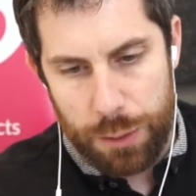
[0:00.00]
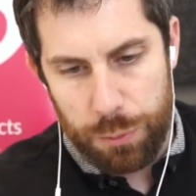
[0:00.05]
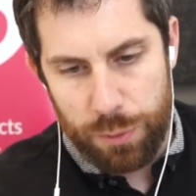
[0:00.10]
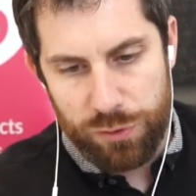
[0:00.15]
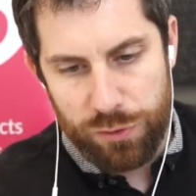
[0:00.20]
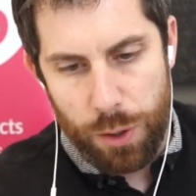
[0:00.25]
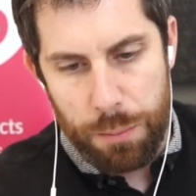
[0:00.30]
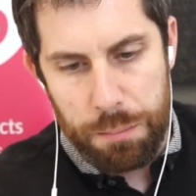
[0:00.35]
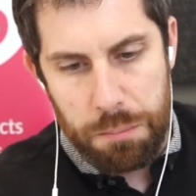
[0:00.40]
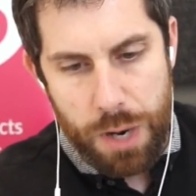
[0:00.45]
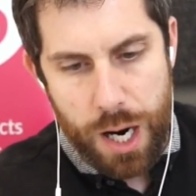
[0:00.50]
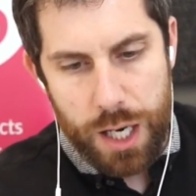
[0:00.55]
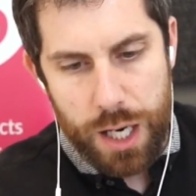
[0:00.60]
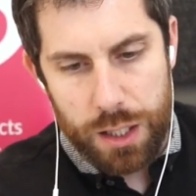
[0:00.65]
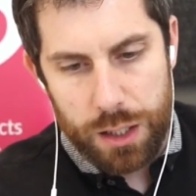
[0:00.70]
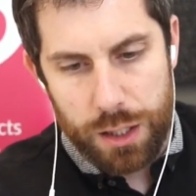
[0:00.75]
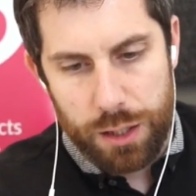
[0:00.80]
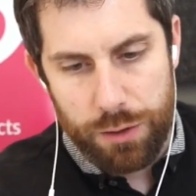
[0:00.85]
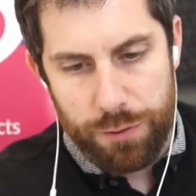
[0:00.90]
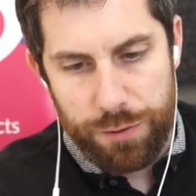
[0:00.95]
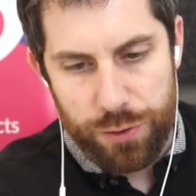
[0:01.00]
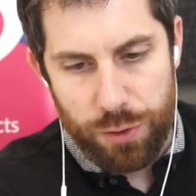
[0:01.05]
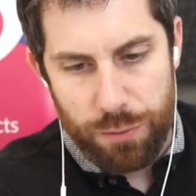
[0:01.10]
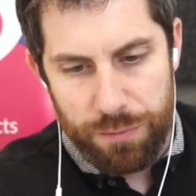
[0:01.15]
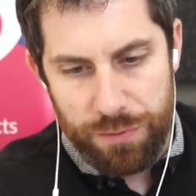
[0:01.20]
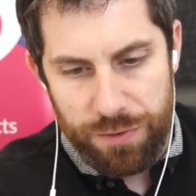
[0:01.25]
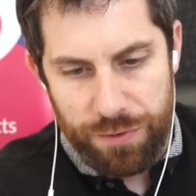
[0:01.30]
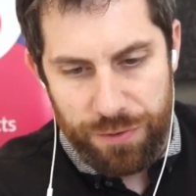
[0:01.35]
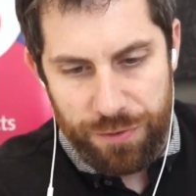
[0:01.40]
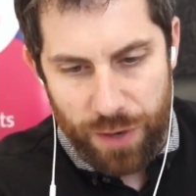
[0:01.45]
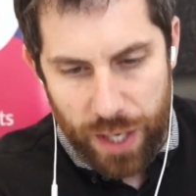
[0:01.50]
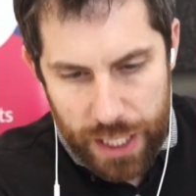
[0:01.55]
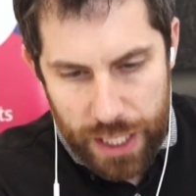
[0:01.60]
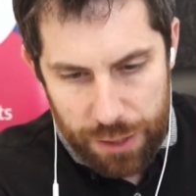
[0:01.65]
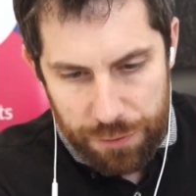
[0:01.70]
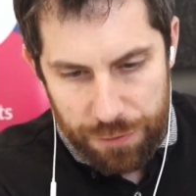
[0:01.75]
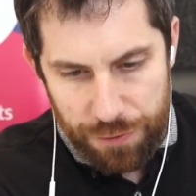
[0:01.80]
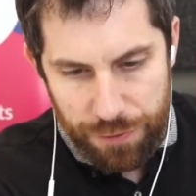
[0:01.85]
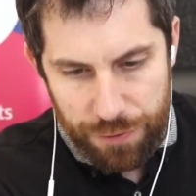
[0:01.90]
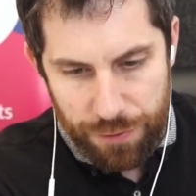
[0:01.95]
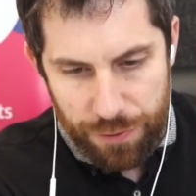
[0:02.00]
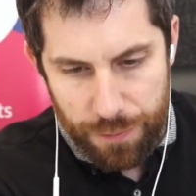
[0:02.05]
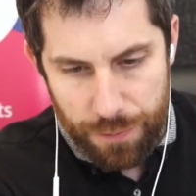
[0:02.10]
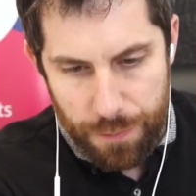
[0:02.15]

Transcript: We've got Mark from Fife.